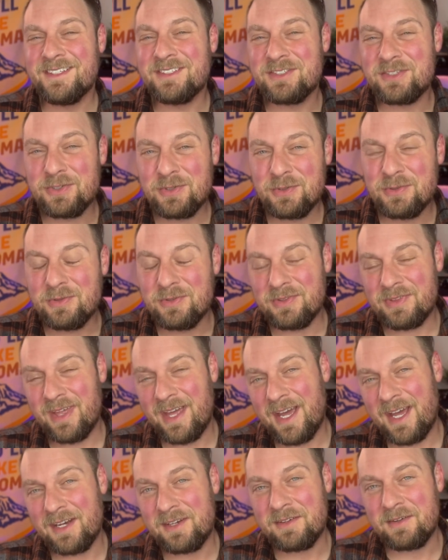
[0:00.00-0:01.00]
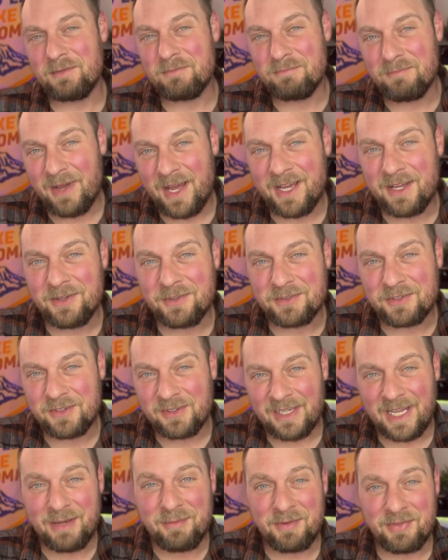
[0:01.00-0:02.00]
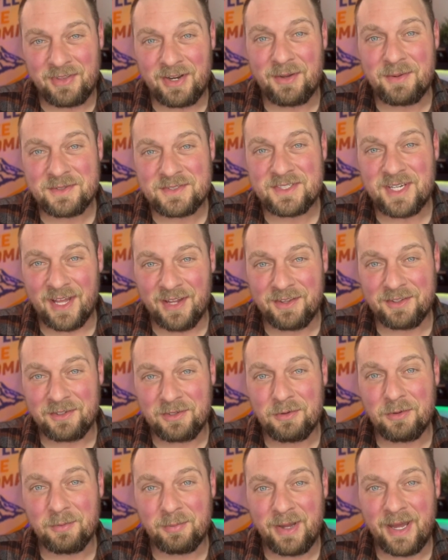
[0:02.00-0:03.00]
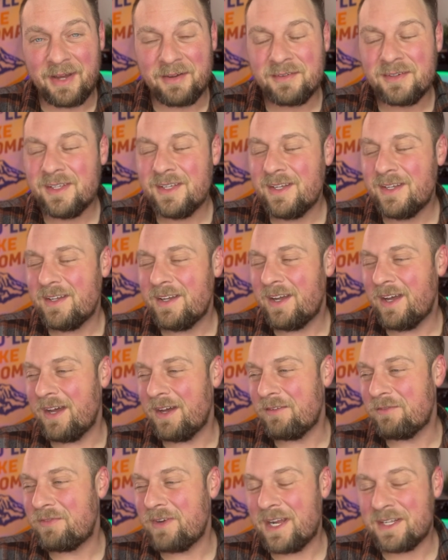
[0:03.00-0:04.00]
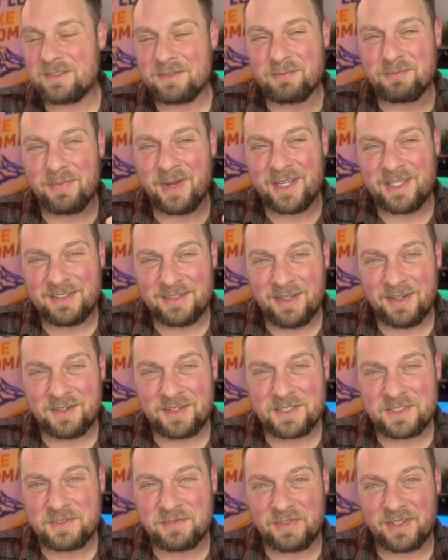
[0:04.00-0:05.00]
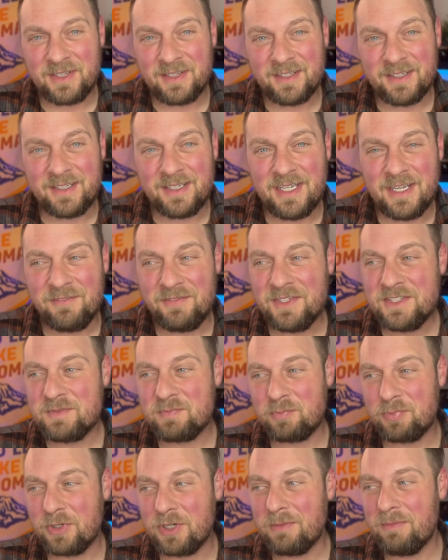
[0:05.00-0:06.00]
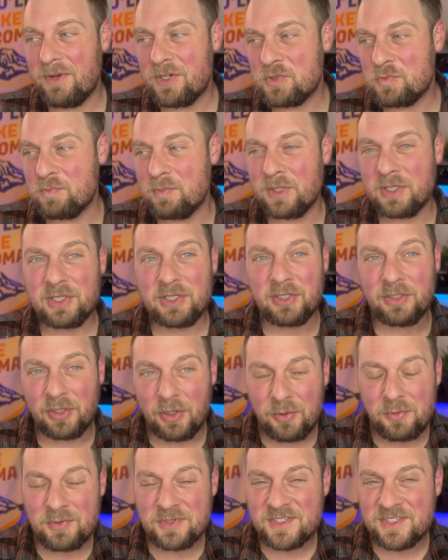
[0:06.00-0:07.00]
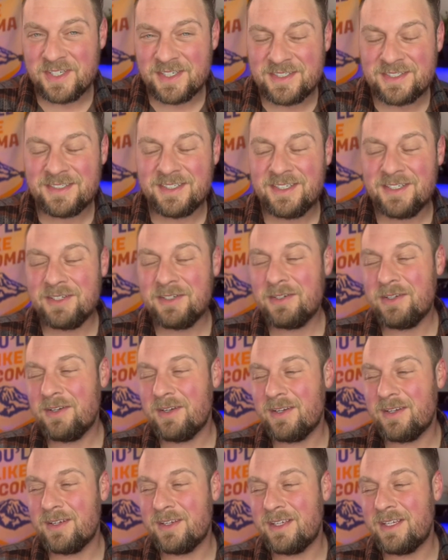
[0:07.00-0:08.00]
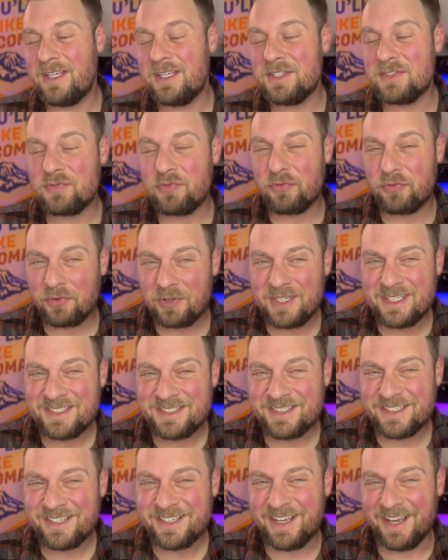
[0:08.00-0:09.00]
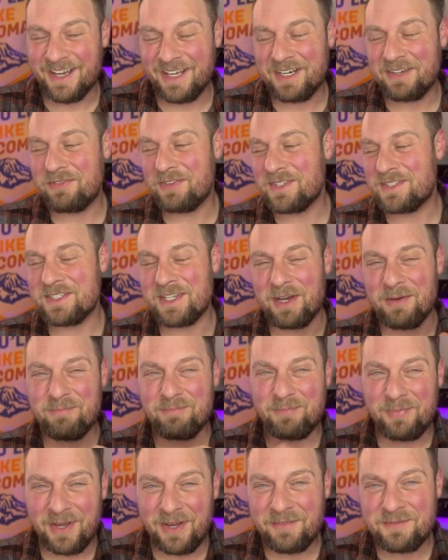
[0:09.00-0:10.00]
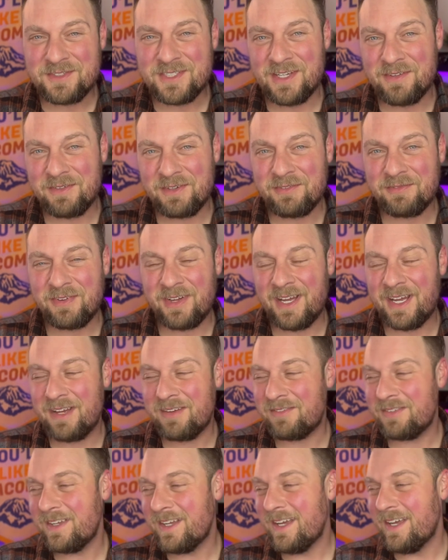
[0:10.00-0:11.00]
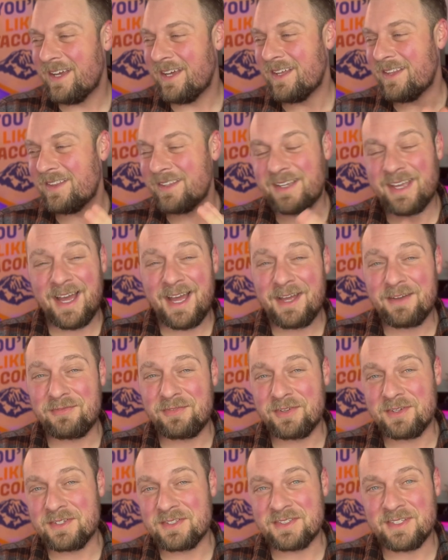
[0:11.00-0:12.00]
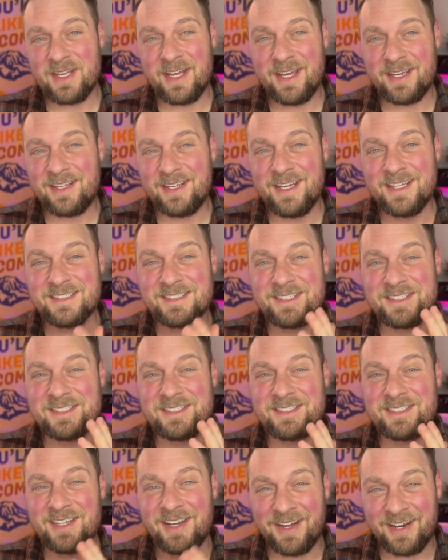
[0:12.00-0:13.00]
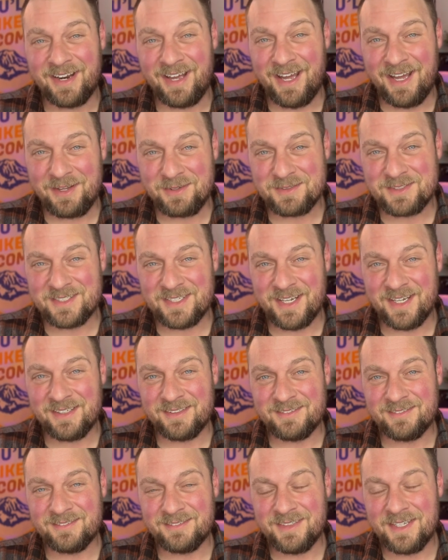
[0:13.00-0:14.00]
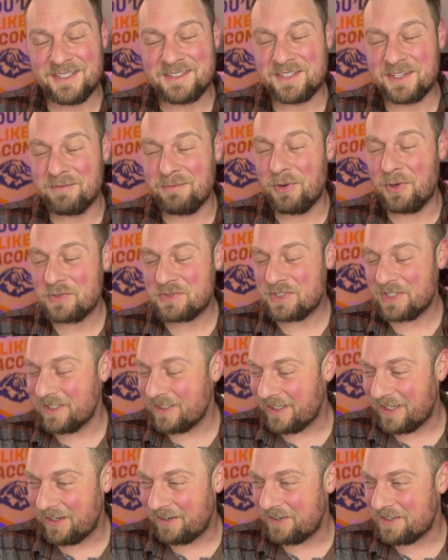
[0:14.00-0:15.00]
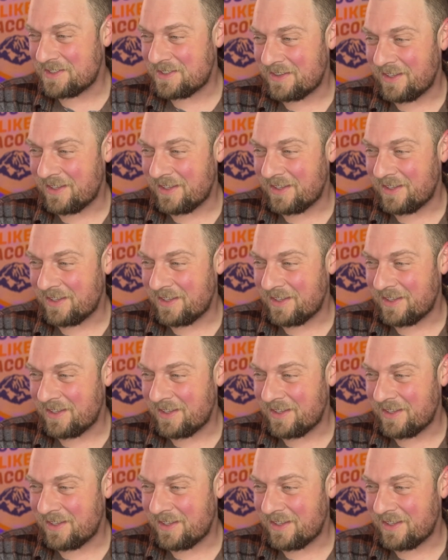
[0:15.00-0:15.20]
to that mild climate that I was telling you about. In fact, my youngest Finley, if it's pretty much below 60, he's freezing, and if it's above 75, the guy feels like it's a sauna outside. It's the most hilarious